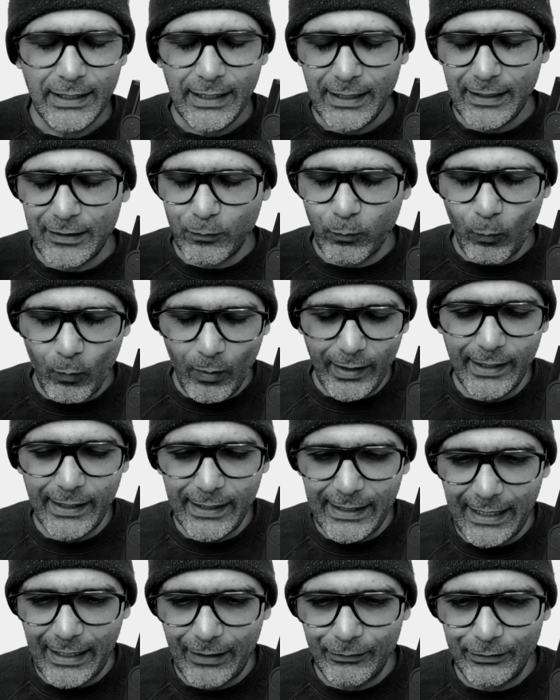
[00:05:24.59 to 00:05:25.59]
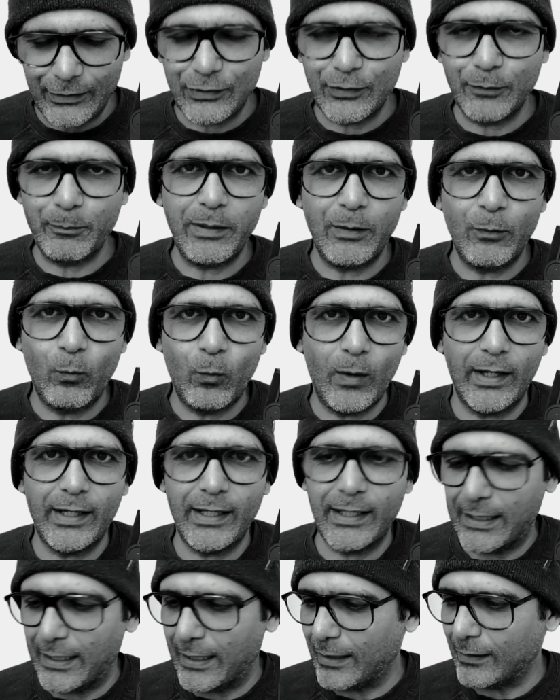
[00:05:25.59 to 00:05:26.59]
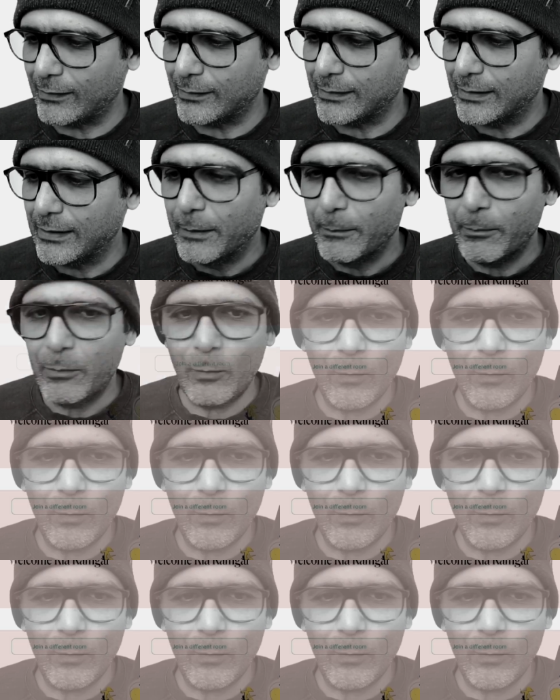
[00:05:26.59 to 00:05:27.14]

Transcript: It's one account. It should be one account. But